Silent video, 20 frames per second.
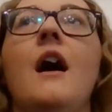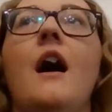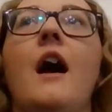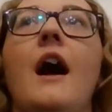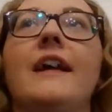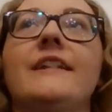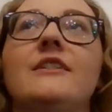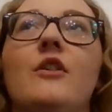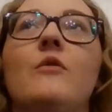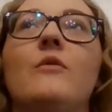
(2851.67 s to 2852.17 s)

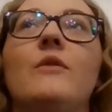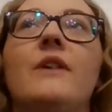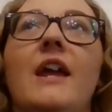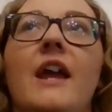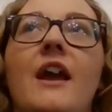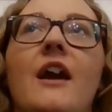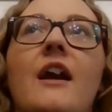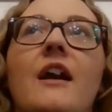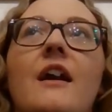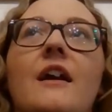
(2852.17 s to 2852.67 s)
I don't
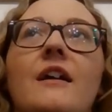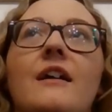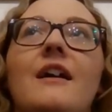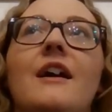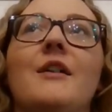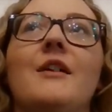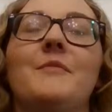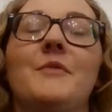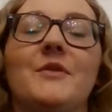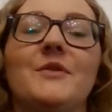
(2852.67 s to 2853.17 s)
care
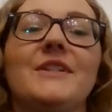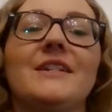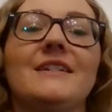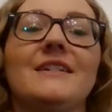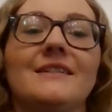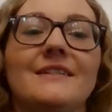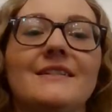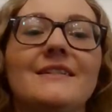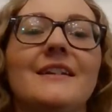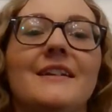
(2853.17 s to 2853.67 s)
about
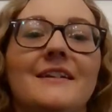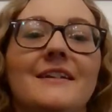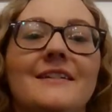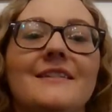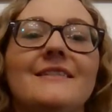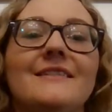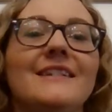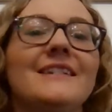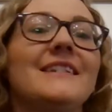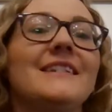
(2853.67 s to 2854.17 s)
these
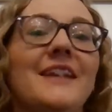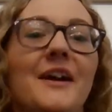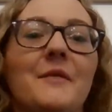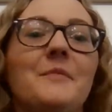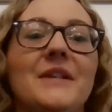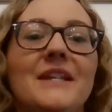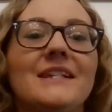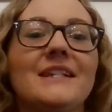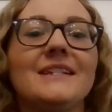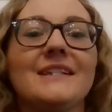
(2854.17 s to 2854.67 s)

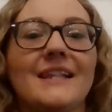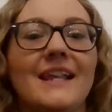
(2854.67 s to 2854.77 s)
guppies.